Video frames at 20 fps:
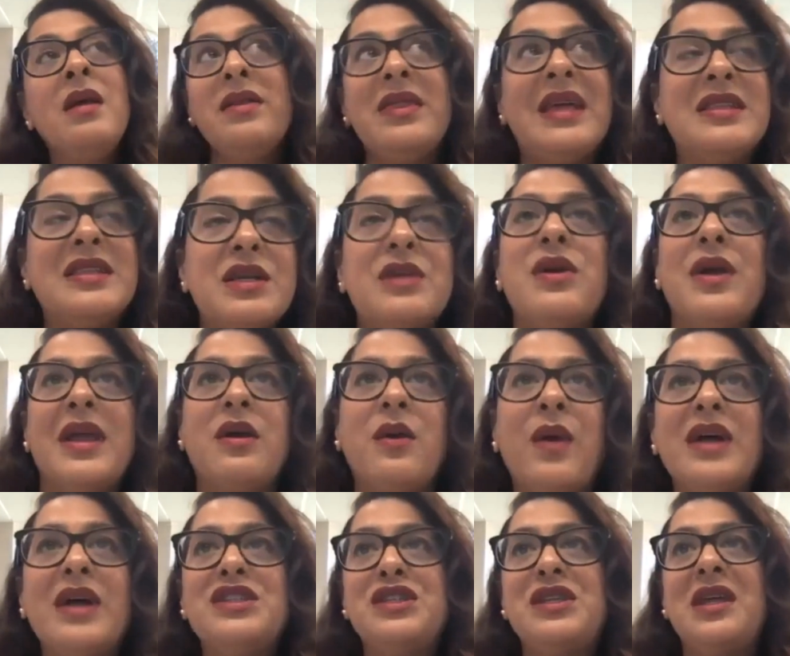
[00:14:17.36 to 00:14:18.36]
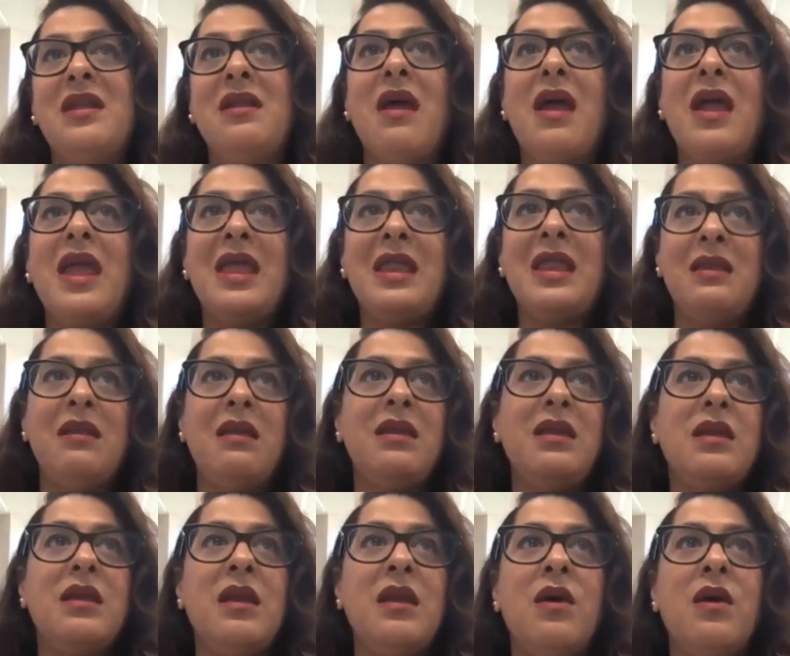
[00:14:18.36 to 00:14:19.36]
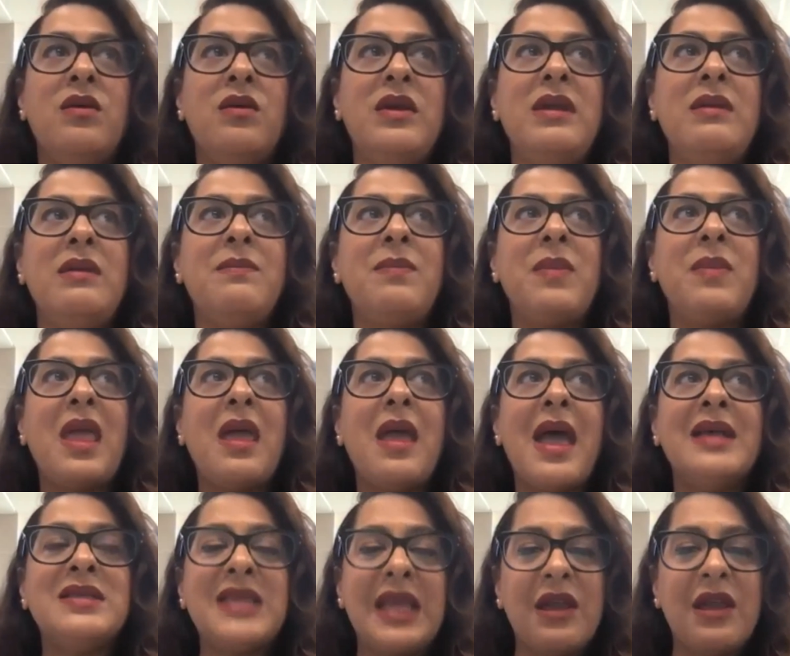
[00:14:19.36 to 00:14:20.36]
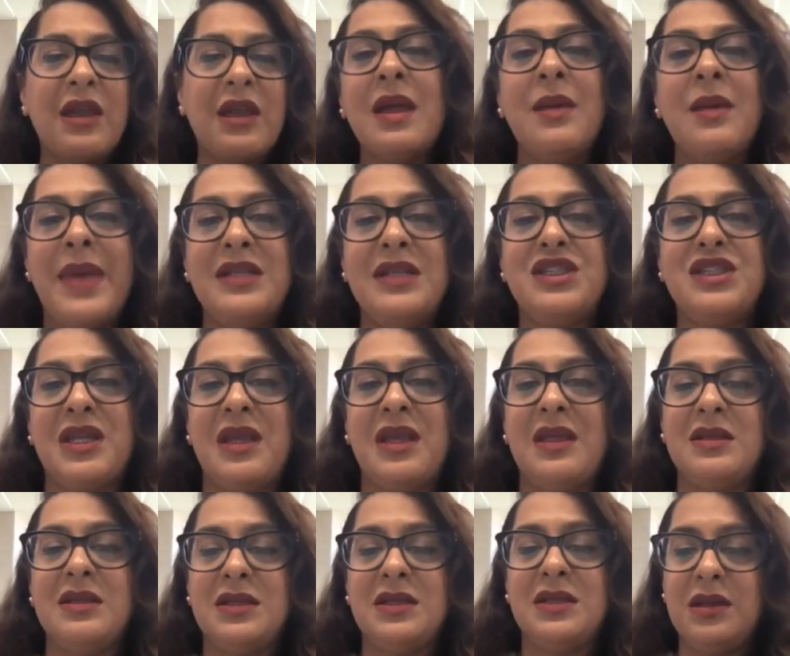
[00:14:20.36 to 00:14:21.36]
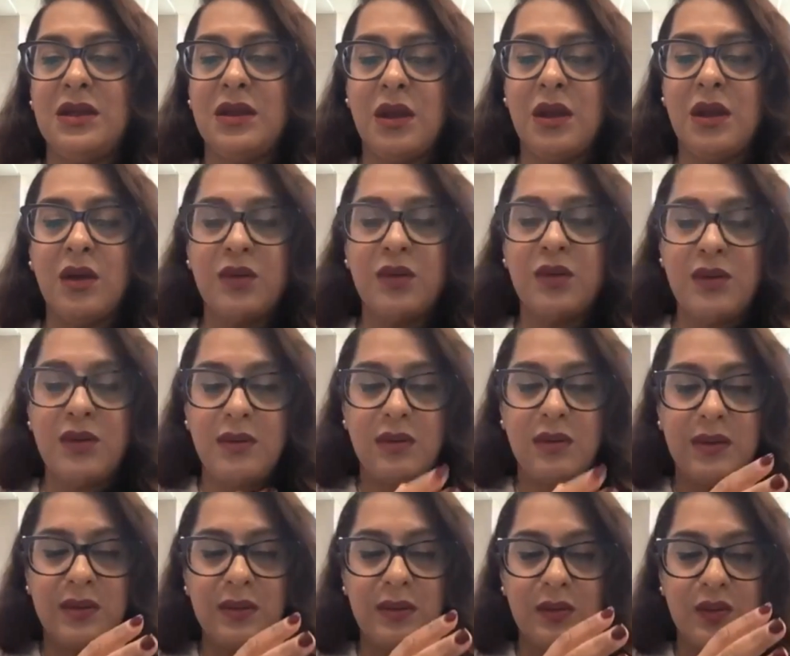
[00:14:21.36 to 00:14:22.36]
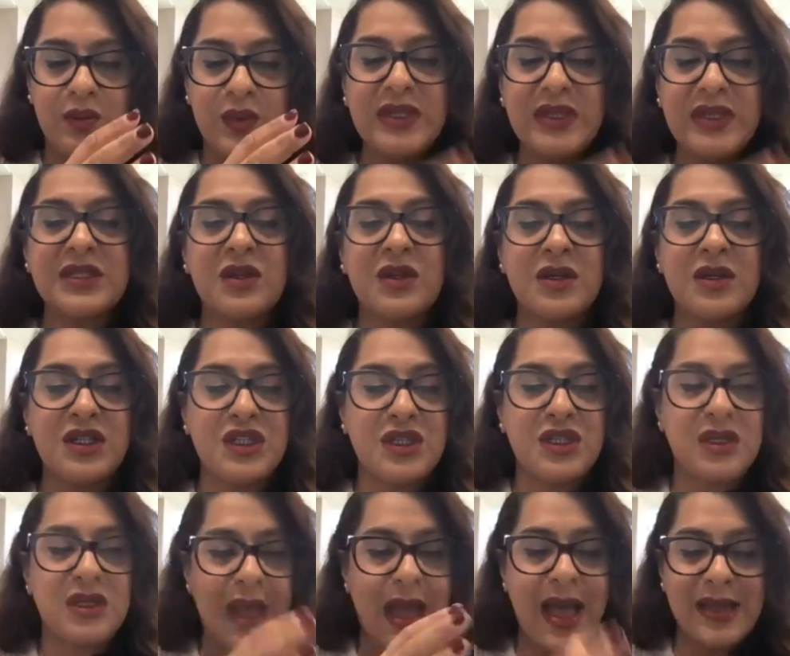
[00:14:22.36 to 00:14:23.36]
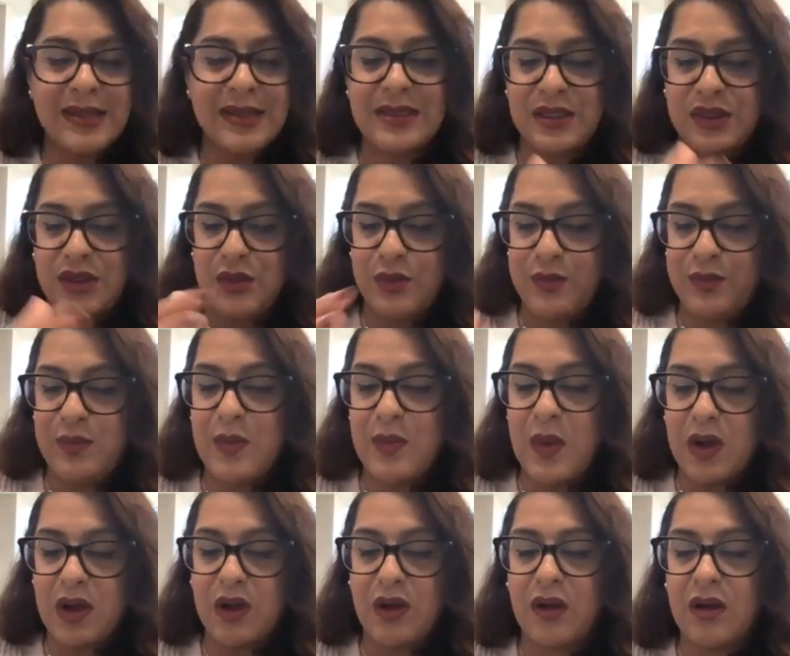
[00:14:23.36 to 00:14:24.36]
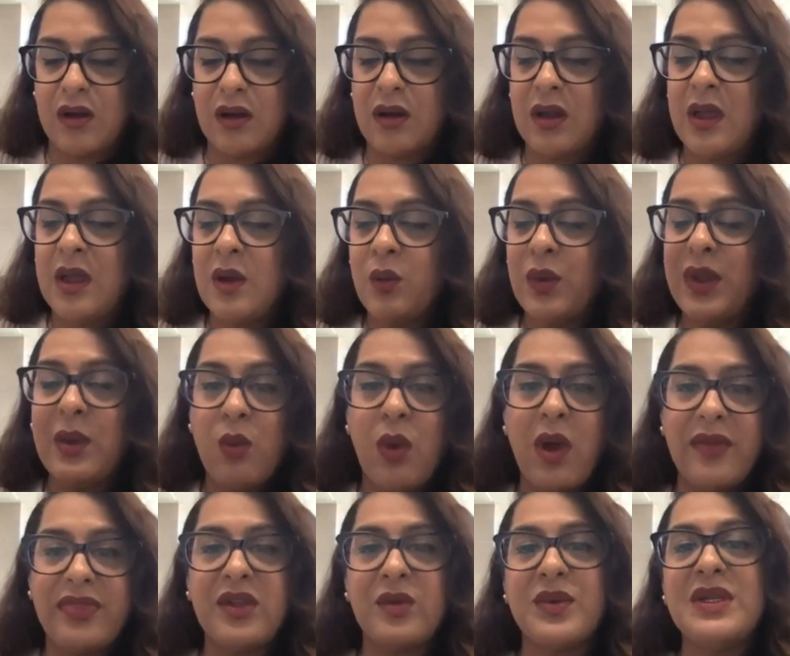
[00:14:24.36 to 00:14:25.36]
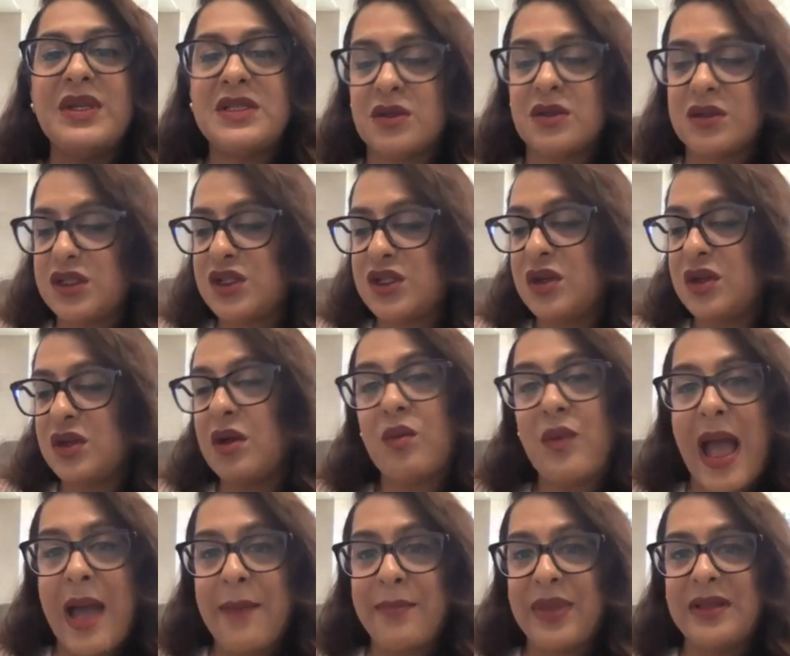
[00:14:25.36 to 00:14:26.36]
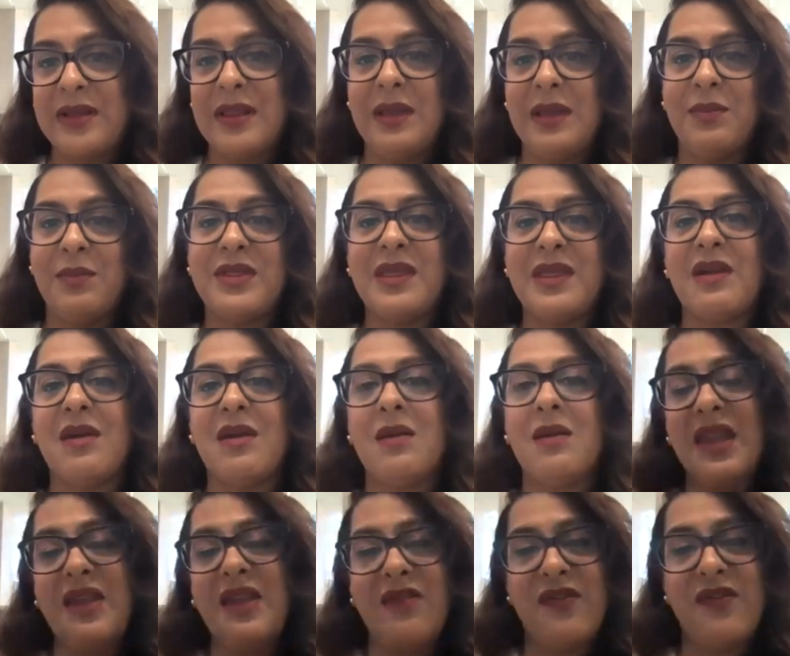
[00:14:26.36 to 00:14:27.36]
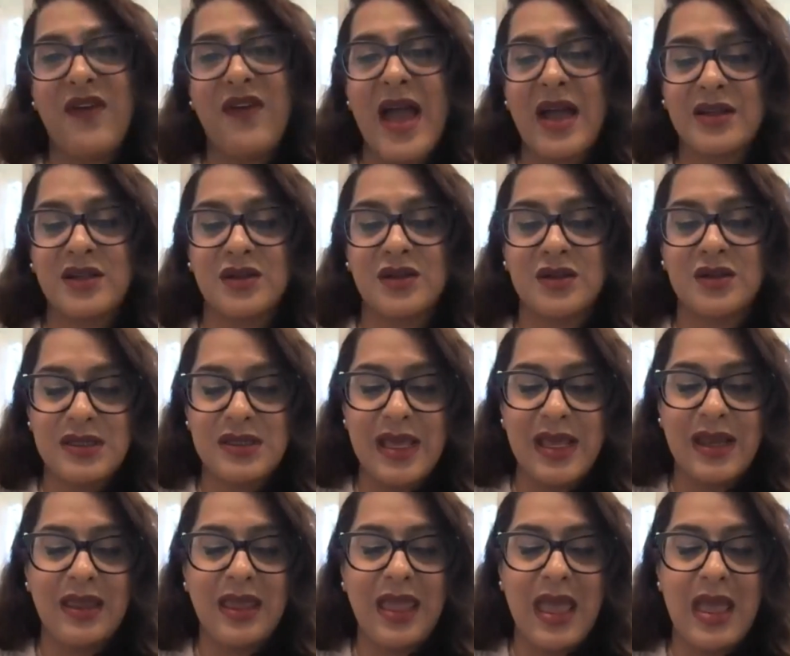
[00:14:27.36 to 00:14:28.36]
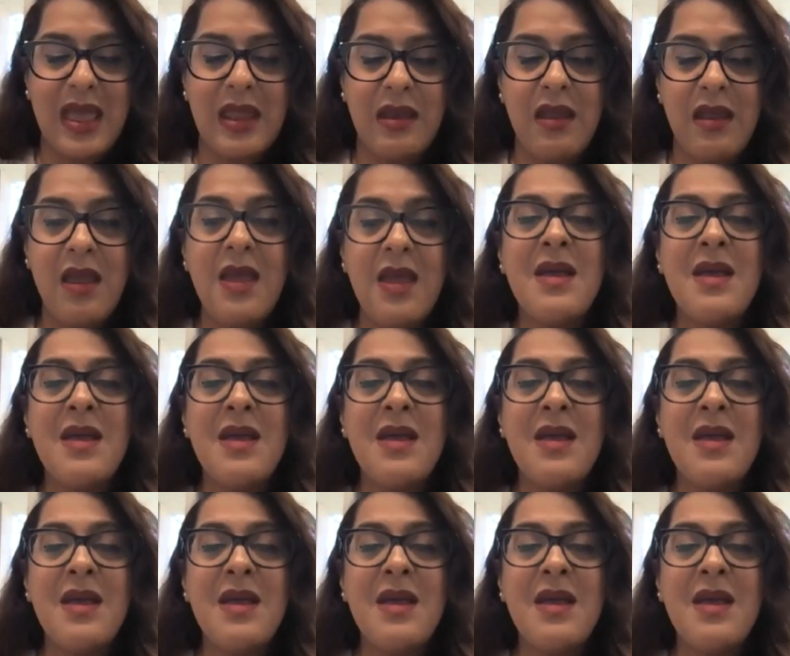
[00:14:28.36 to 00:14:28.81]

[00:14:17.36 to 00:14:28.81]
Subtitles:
That's a great question. As Erica mentioned, research has to occur. We want the research to go rapidly, but there are many factors that can